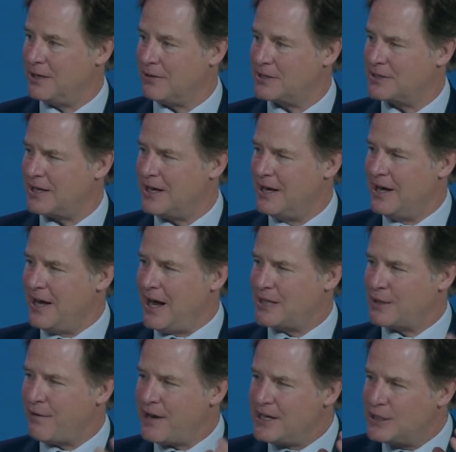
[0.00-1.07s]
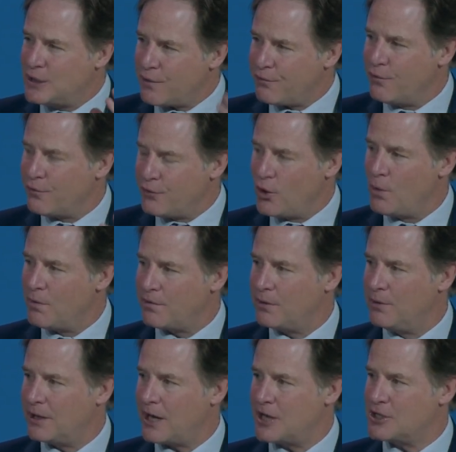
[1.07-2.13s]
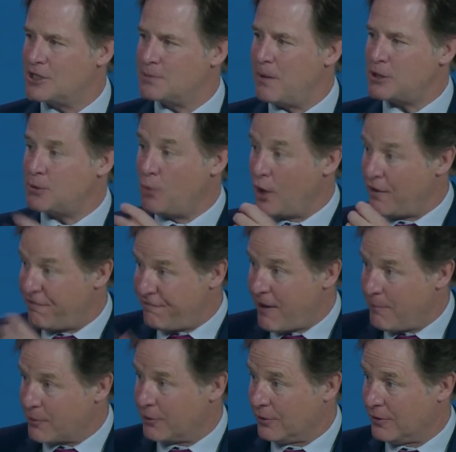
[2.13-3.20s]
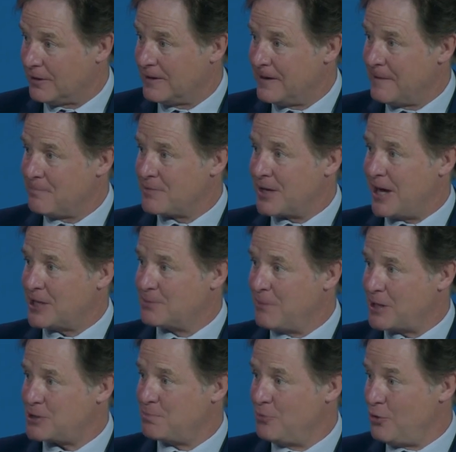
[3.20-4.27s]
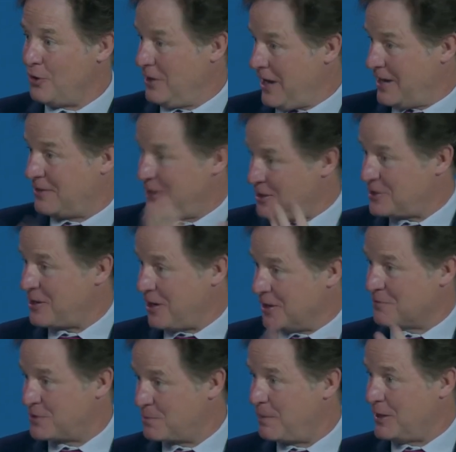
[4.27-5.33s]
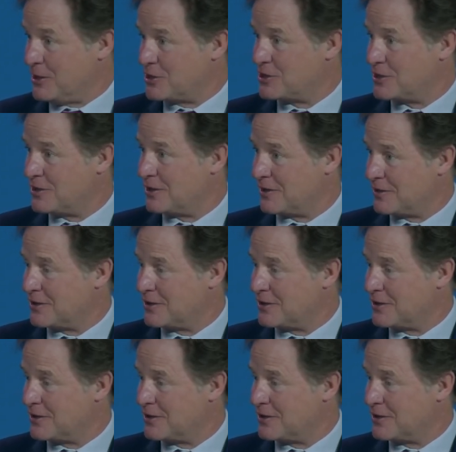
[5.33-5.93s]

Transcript: It's a, it's a very different form of communication. It's much more ephemeral it's much more like this kind of speech mm -hmm. that, mm-hmm.